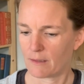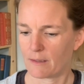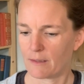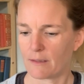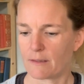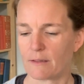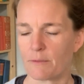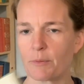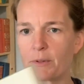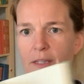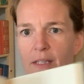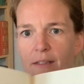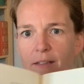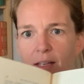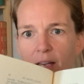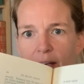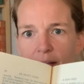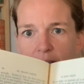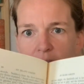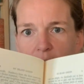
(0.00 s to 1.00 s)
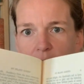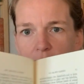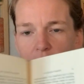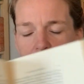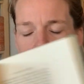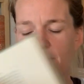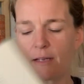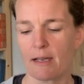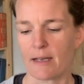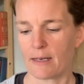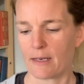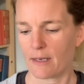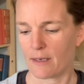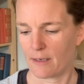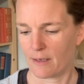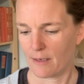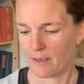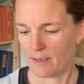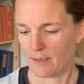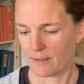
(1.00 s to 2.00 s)
that's what the text looks like.
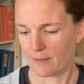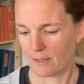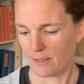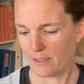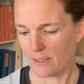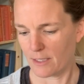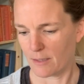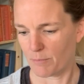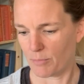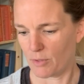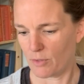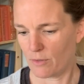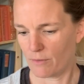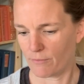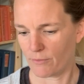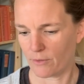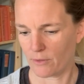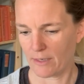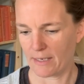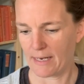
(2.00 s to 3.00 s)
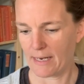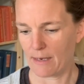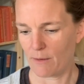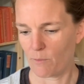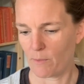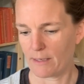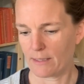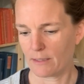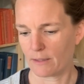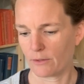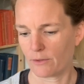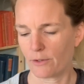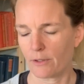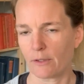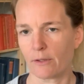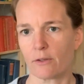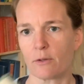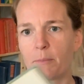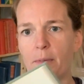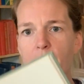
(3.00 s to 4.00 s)
This is beautiful. I can't wait to learn a
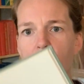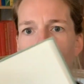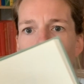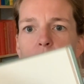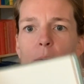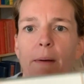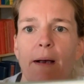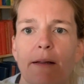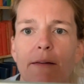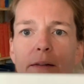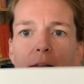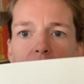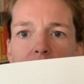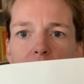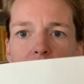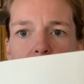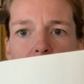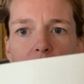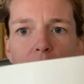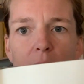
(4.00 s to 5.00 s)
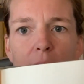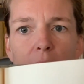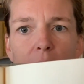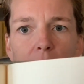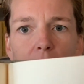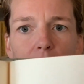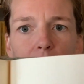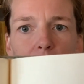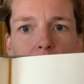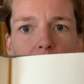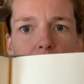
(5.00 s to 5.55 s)
little bit more about this. Look at that.